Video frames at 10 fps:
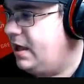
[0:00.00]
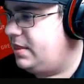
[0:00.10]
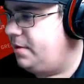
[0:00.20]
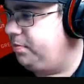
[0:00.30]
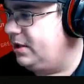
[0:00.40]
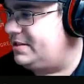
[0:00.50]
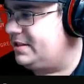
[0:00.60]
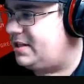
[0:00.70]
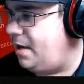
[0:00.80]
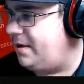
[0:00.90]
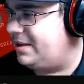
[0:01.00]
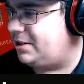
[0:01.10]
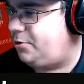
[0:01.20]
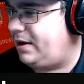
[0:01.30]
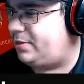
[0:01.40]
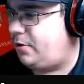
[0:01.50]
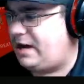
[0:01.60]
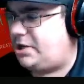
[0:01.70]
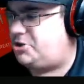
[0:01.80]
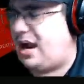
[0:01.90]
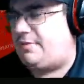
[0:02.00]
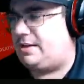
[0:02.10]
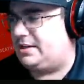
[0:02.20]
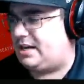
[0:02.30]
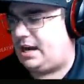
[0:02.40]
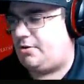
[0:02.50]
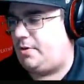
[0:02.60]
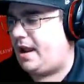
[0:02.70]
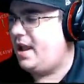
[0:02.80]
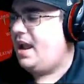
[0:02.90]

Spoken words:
The blitz is coming. It's a quick throw. He got jammed the entire way.